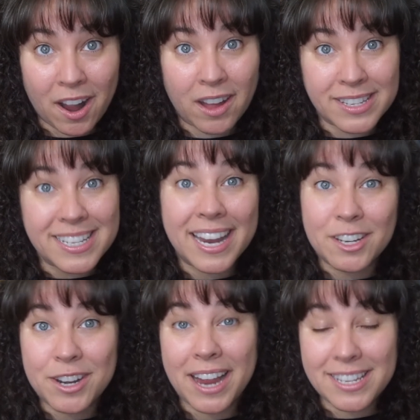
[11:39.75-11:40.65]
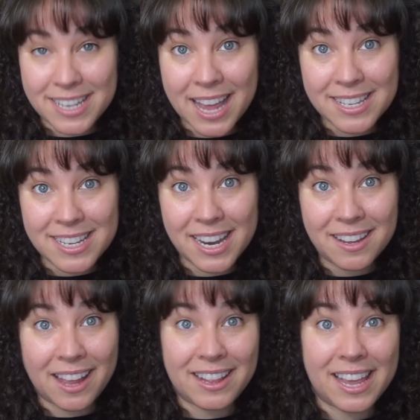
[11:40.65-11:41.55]
on standardized testing
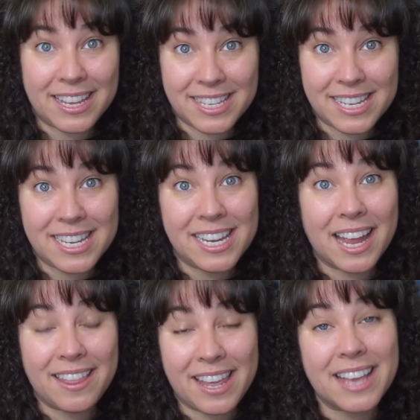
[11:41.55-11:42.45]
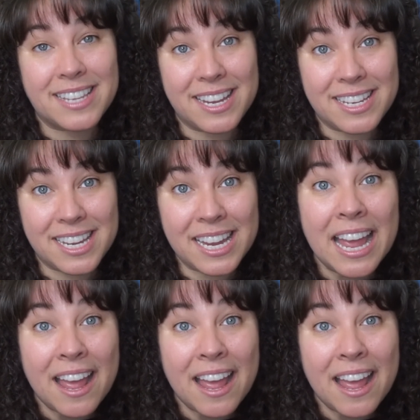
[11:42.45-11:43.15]
like the ACT and the SAT